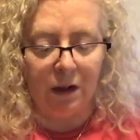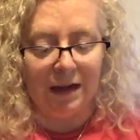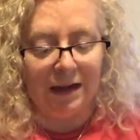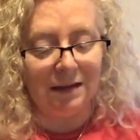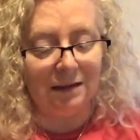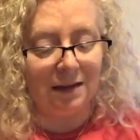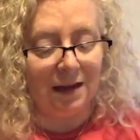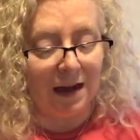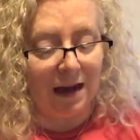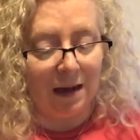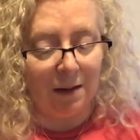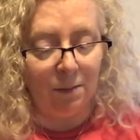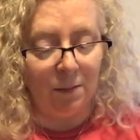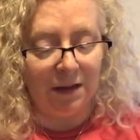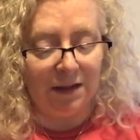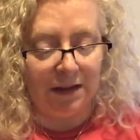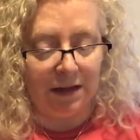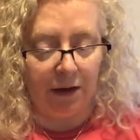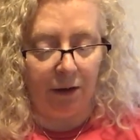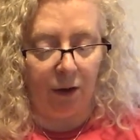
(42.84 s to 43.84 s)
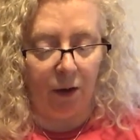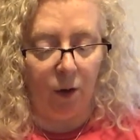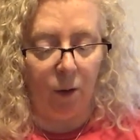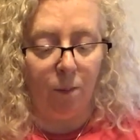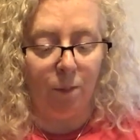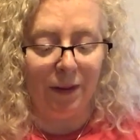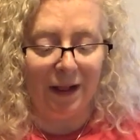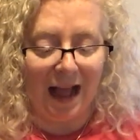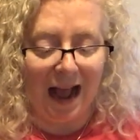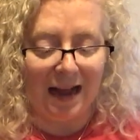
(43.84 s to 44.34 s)
Soul is the
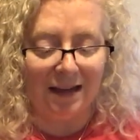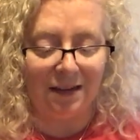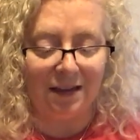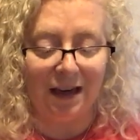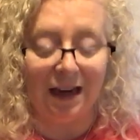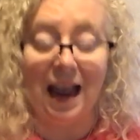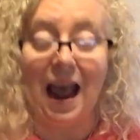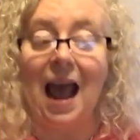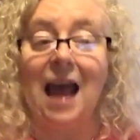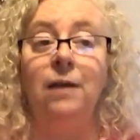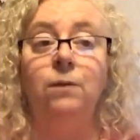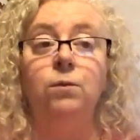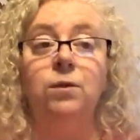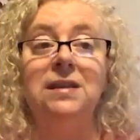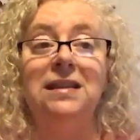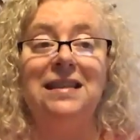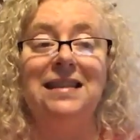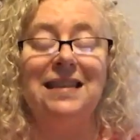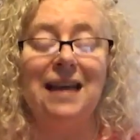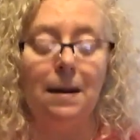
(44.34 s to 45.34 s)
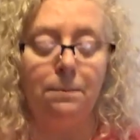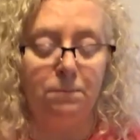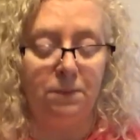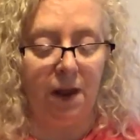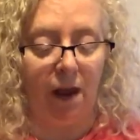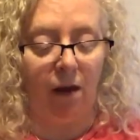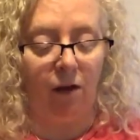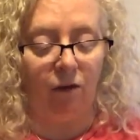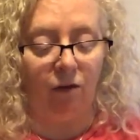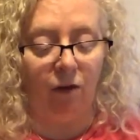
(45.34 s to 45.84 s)
immaterial, plastic,
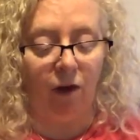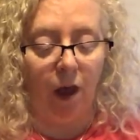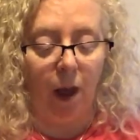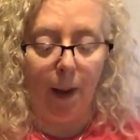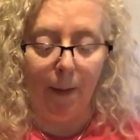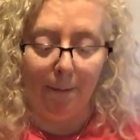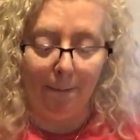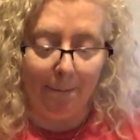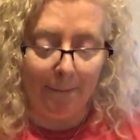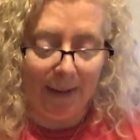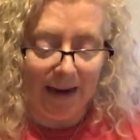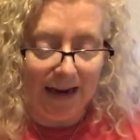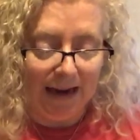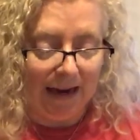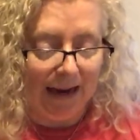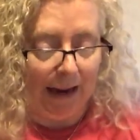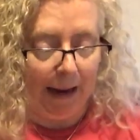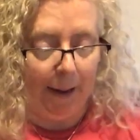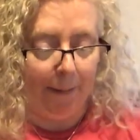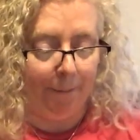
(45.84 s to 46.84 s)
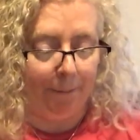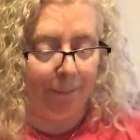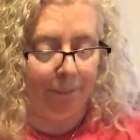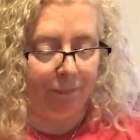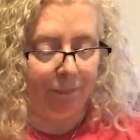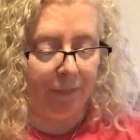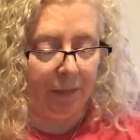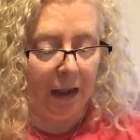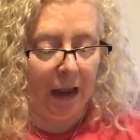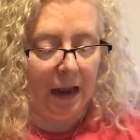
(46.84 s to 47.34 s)
and receptive
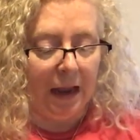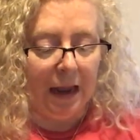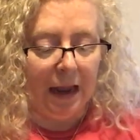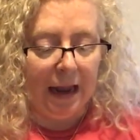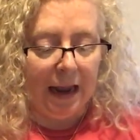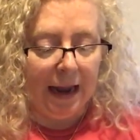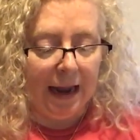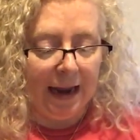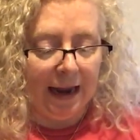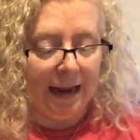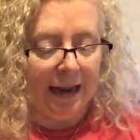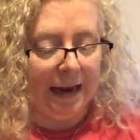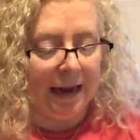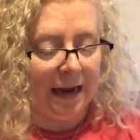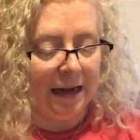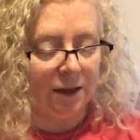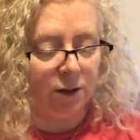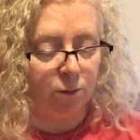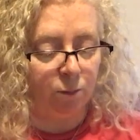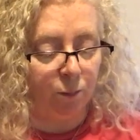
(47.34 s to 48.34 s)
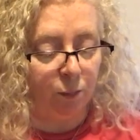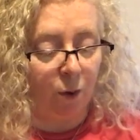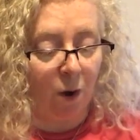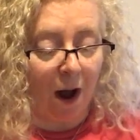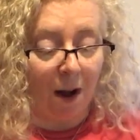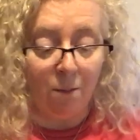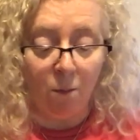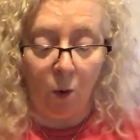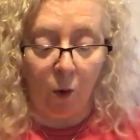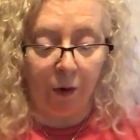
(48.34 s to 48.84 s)
medium.
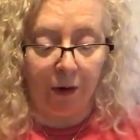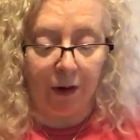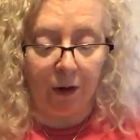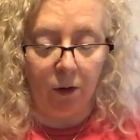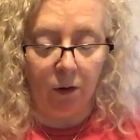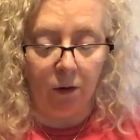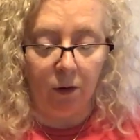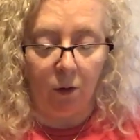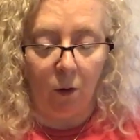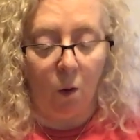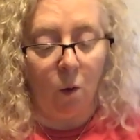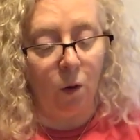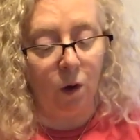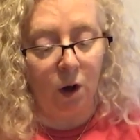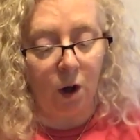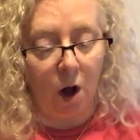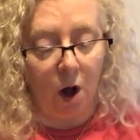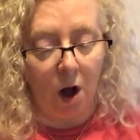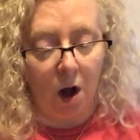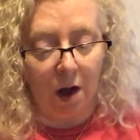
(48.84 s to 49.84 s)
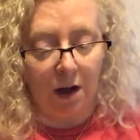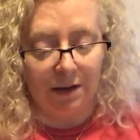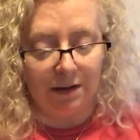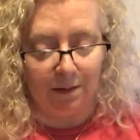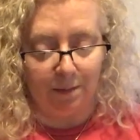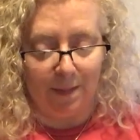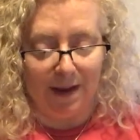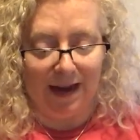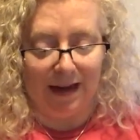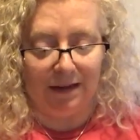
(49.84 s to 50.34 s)
It is primordial
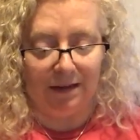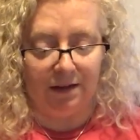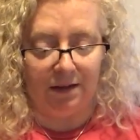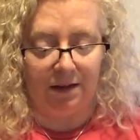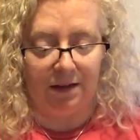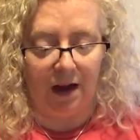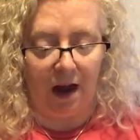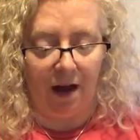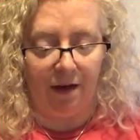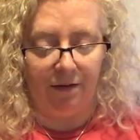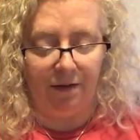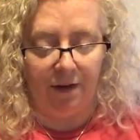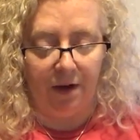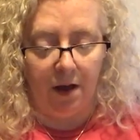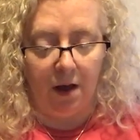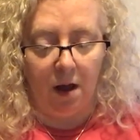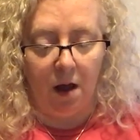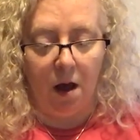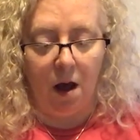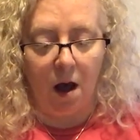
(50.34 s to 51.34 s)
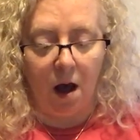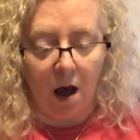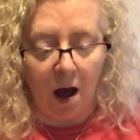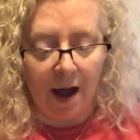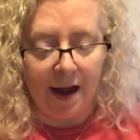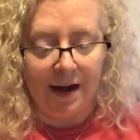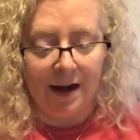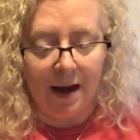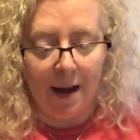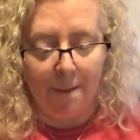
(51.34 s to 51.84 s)
or cosmic
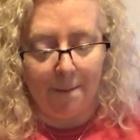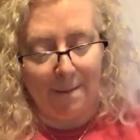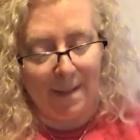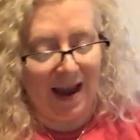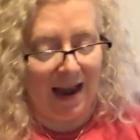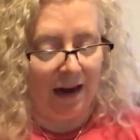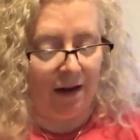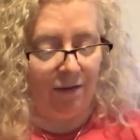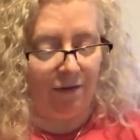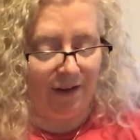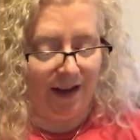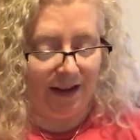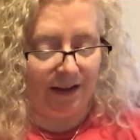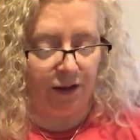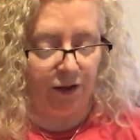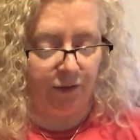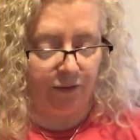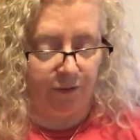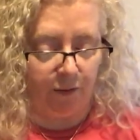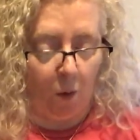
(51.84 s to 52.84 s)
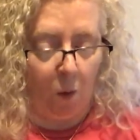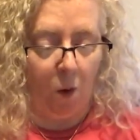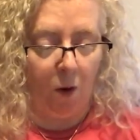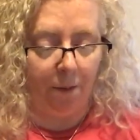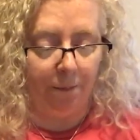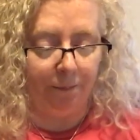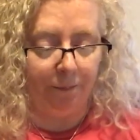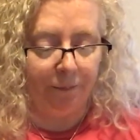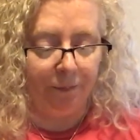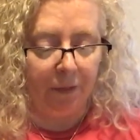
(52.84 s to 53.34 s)
stuff,
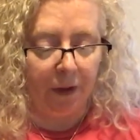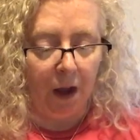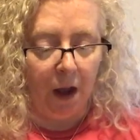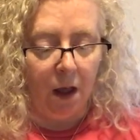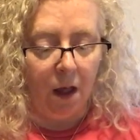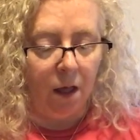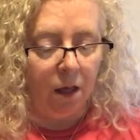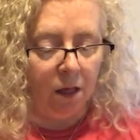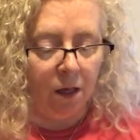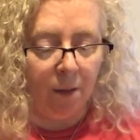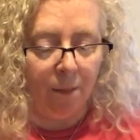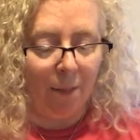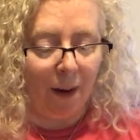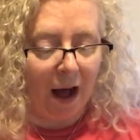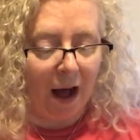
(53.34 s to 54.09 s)
unmanifest form.